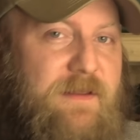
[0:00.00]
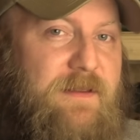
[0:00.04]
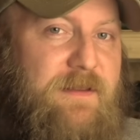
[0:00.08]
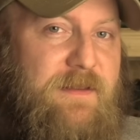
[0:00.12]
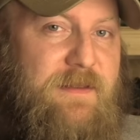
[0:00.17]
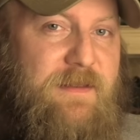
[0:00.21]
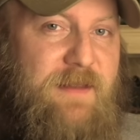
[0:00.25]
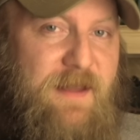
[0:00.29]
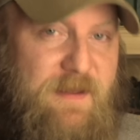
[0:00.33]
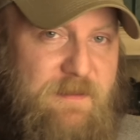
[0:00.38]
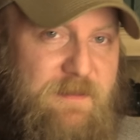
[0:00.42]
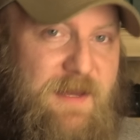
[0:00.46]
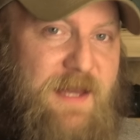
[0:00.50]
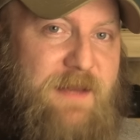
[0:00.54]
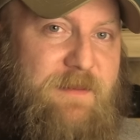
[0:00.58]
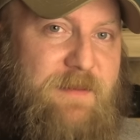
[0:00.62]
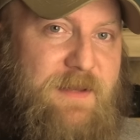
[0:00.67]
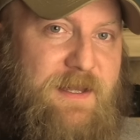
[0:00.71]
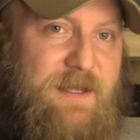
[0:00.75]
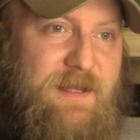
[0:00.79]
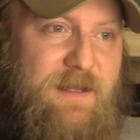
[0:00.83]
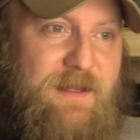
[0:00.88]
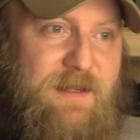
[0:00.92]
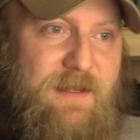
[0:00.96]
they may
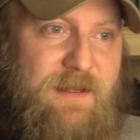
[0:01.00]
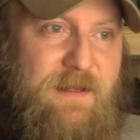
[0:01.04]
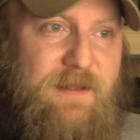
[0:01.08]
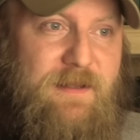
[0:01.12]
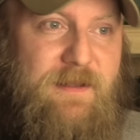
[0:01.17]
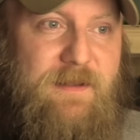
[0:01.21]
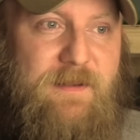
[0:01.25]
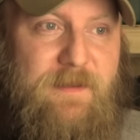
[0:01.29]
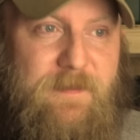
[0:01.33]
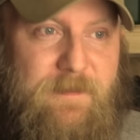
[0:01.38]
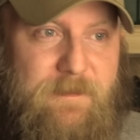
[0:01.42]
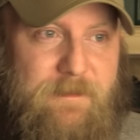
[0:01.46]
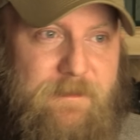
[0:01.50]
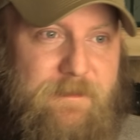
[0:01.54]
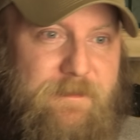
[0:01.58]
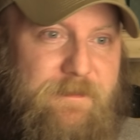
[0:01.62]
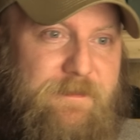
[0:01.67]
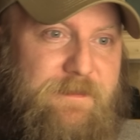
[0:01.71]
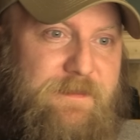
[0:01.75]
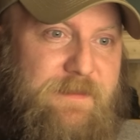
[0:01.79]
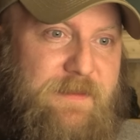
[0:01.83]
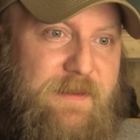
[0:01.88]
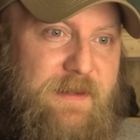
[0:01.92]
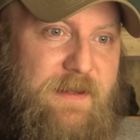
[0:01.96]
be getting
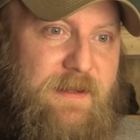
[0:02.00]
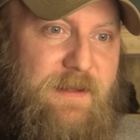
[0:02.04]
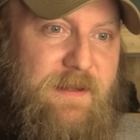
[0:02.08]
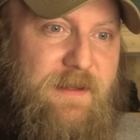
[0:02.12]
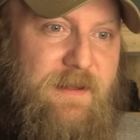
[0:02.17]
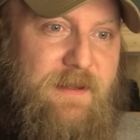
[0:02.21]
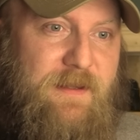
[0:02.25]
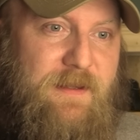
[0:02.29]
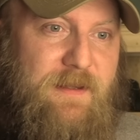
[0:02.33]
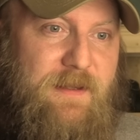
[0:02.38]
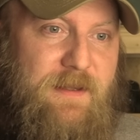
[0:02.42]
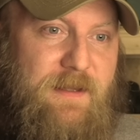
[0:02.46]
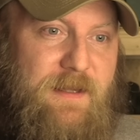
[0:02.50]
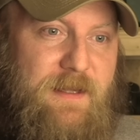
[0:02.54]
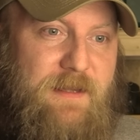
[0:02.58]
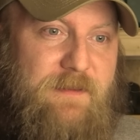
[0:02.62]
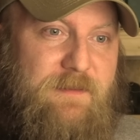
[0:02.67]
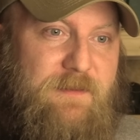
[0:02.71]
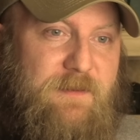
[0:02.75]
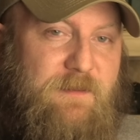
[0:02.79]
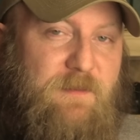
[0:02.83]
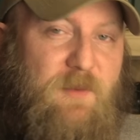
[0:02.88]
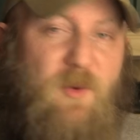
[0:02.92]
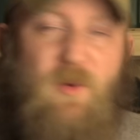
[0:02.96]

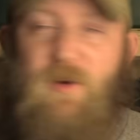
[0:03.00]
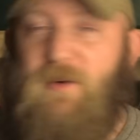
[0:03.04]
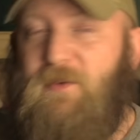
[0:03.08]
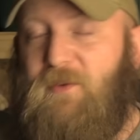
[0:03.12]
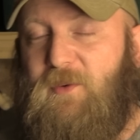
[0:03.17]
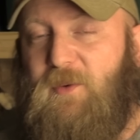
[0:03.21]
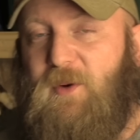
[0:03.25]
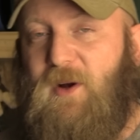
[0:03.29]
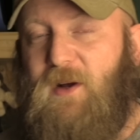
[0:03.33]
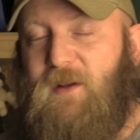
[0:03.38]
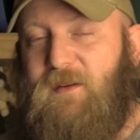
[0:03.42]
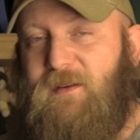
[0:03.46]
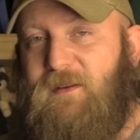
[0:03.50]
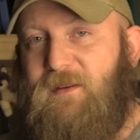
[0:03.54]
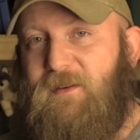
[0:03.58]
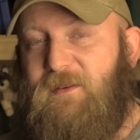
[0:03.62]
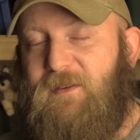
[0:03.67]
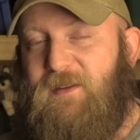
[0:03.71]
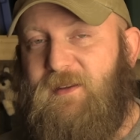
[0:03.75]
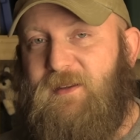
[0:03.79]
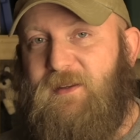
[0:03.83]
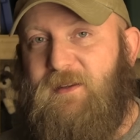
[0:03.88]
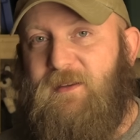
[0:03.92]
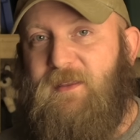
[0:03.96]
even more of a raw
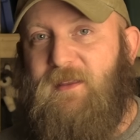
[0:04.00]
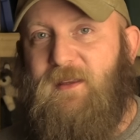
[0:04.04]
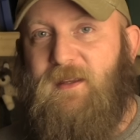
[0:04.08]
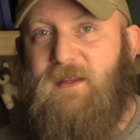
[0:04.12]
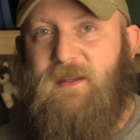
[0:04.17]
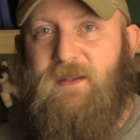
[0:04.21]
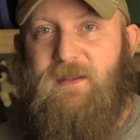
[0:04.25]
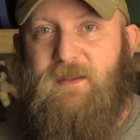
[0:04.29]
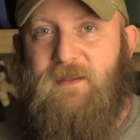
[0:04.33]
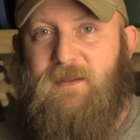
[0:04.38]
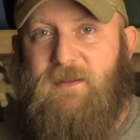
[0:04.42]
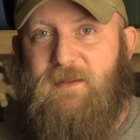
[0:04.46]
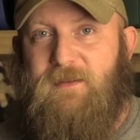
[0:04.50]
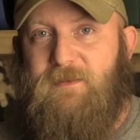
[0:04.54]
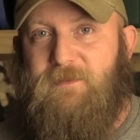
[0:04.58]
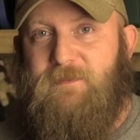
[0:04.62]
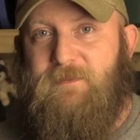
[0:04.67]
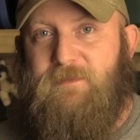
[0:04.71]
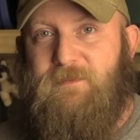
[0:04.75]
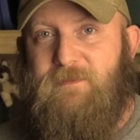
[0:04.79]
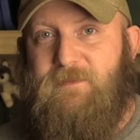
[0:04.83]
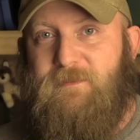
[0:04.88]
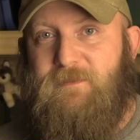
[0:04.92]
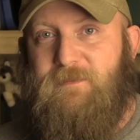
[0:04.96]
deal than you think.
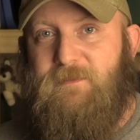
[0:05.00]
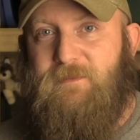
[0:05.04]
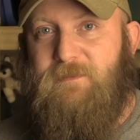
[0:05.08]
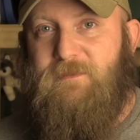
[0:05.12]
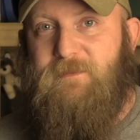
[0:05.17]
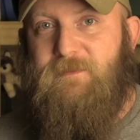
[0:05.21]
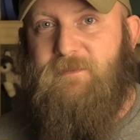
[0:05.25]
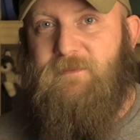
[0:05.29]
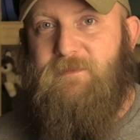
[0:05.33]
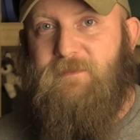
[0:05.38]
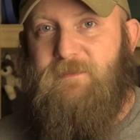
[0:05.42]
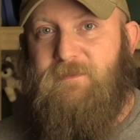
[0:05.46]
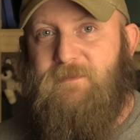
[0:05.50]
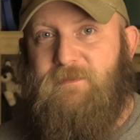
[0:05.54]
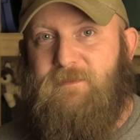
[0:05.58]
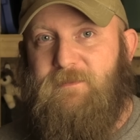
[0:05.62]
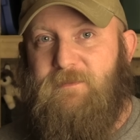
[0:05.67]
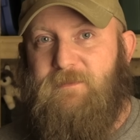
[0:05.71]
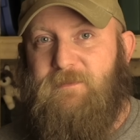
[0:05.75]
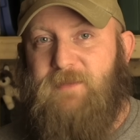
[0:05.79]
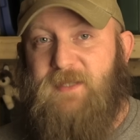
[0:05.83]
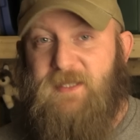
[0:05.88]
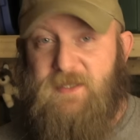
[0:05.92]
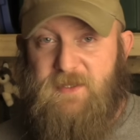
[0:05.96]

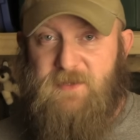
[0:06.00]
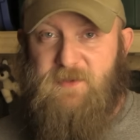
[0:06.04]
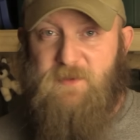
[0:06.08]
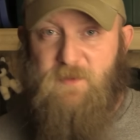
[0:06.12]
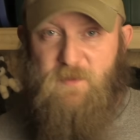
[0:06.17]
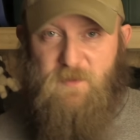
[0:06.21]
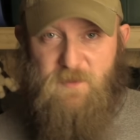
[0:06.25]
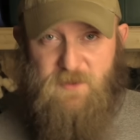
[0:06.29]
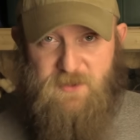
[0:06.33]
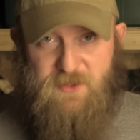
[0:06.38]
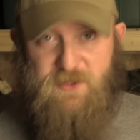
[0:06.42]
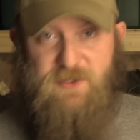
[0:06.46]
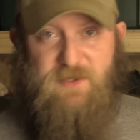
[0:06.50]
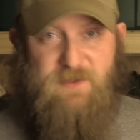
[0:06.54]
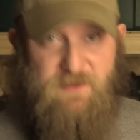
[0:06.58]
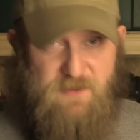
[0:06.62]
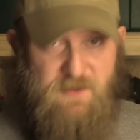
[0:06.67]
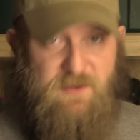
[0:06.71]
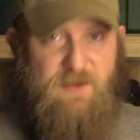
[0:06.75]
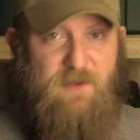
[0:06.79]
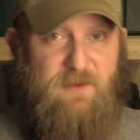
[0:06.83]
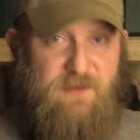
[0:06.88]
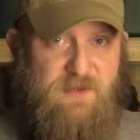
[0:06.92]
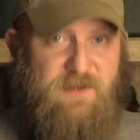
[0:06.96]
Because once you
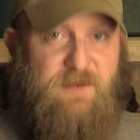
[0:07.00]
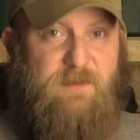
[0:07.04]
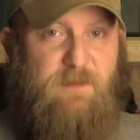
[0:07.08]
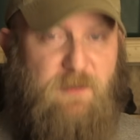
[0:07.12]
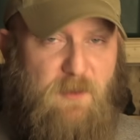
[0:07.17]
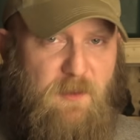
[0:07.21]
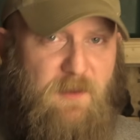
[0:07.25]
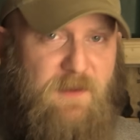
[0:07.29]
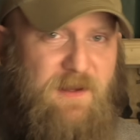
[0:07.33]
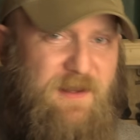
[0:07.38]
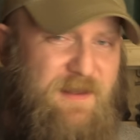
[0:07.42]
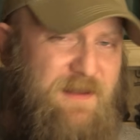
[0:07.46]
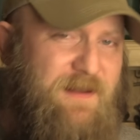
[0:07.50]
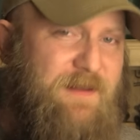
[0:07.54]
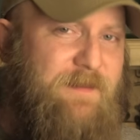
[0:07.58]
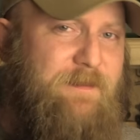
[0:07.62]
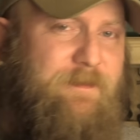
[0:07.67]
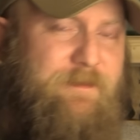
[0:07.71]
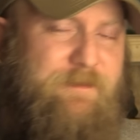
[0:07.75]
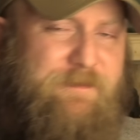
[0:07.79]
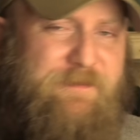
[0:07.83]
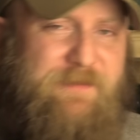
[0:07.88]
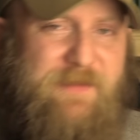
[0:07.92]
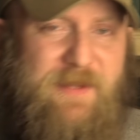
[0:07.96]
start supporting
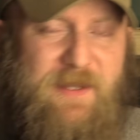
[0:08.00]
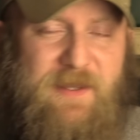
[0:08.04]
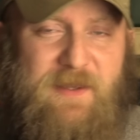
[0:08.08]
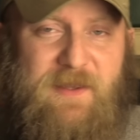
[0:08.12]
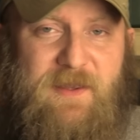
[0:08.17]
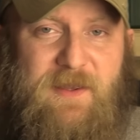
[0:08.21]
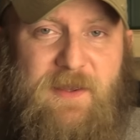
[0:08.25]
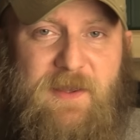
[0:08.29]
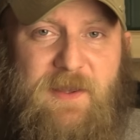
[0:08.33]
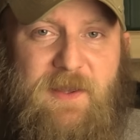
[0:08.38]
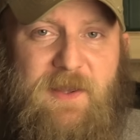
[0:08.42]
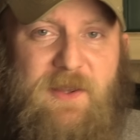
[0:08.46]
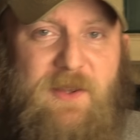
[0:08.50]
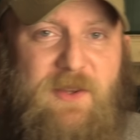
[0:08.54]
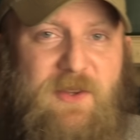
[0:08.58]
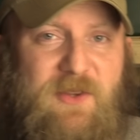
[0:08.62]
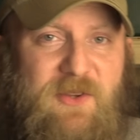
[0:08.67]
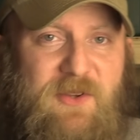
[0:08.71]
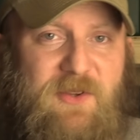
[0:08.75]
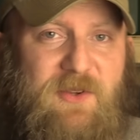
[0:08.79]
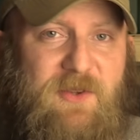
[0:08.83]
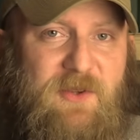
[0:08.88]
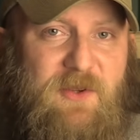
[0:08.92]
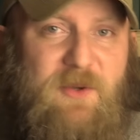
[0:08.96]
them,
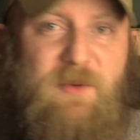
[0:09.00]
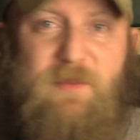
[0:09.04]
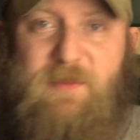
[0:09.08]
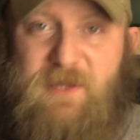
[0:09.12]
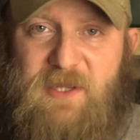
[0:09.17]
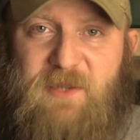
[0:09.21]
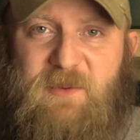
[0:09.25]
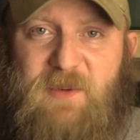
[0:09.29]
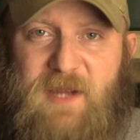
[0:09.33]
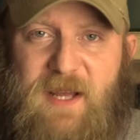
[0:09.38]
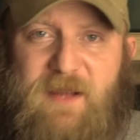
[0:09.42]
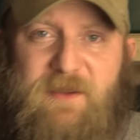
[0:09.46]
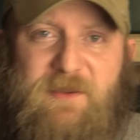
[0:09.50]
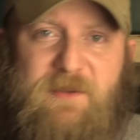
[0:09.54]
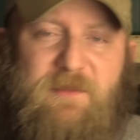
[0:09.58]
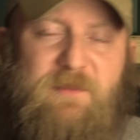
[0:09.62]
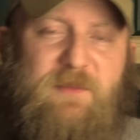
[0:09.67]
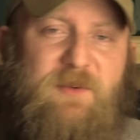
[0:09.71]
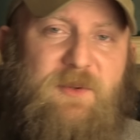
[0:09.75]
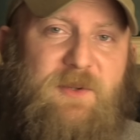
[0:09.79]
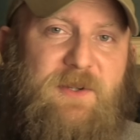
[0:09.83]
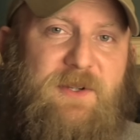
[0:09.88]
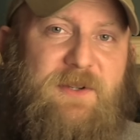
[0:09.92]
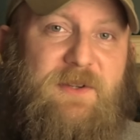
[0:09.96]
you'll be around
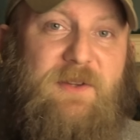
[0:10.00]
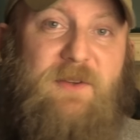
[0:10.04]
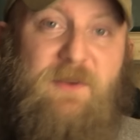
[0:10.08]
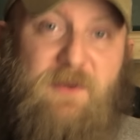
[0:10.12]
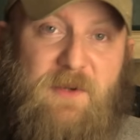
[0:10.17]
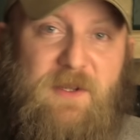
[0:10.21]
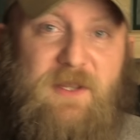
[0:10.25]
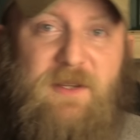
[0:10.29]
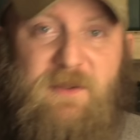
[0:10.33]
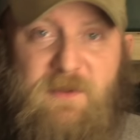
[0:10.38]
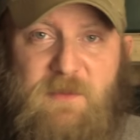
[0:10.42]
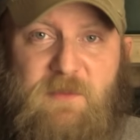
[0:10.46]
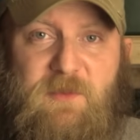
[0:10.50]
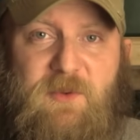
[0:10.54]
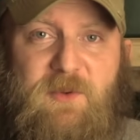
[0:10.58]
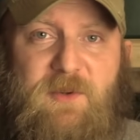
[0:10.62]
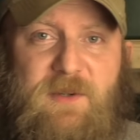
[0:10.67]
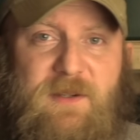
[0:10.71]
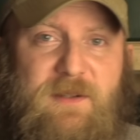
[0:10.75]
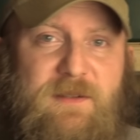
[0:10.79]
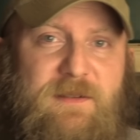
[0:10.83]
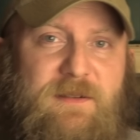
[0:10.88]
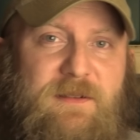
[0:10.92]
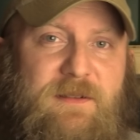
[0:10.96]
more. You'll hear
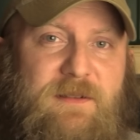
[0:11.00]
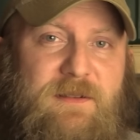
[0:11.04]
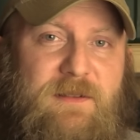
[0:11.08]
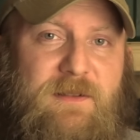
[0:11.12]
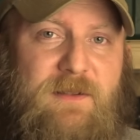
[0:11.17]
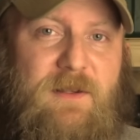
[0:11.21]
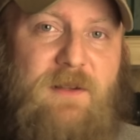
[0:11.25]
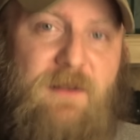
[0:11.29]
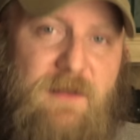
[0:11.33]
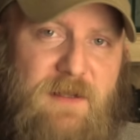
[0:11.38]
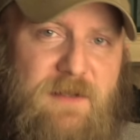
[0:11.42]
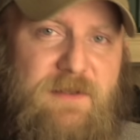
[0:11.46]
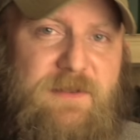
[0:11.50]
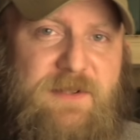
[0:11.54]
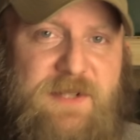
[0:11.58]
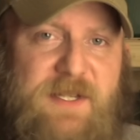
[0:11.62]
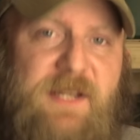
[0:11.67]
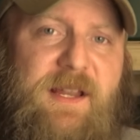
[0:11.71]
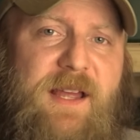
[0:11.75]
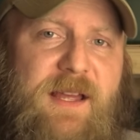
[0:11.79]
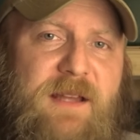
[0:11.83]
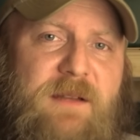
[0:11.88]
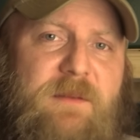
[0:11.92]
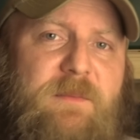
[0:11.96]
more. You'll
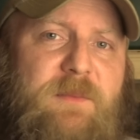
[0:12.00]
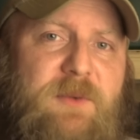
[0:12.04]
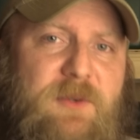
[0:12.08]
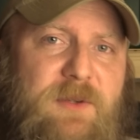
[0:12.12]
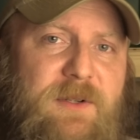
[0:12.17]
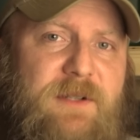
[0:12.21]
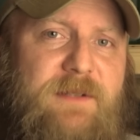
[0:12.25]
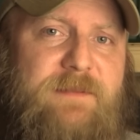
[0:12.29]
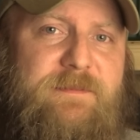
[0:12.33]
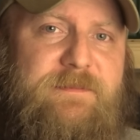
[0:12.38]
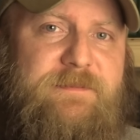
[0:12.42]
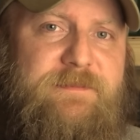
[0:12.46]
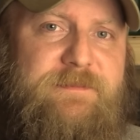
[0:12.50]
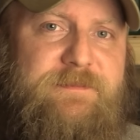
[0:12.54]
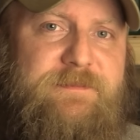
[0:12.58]
understand more.